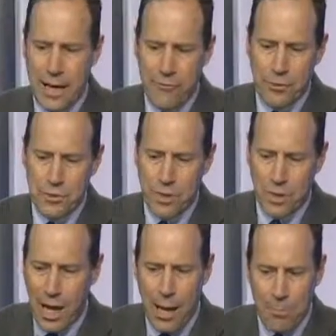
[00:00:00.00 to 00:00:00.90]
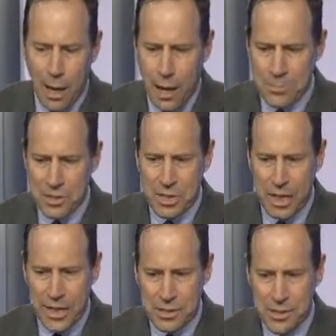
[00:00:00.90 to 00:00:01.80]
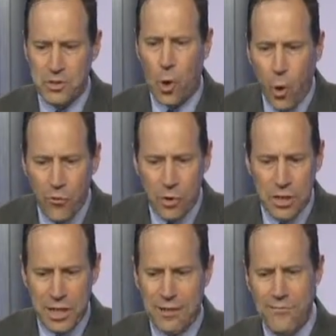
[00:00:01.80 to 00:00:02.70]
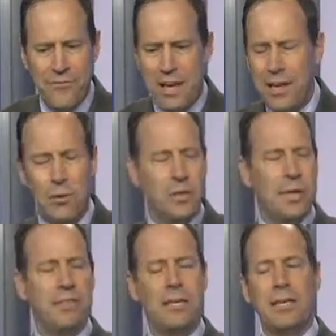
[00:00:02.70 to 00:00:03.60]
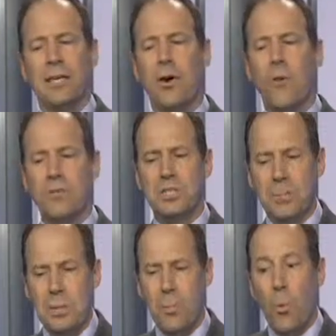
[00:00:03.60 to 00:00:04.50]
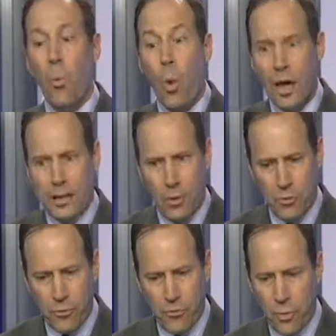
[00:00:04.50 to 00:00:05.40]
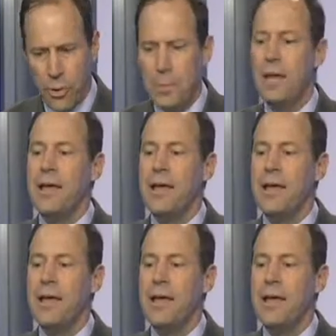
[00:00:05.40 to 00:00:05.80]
efforts to lob bombs at candidates over it have failed. I think over time, people want health reform.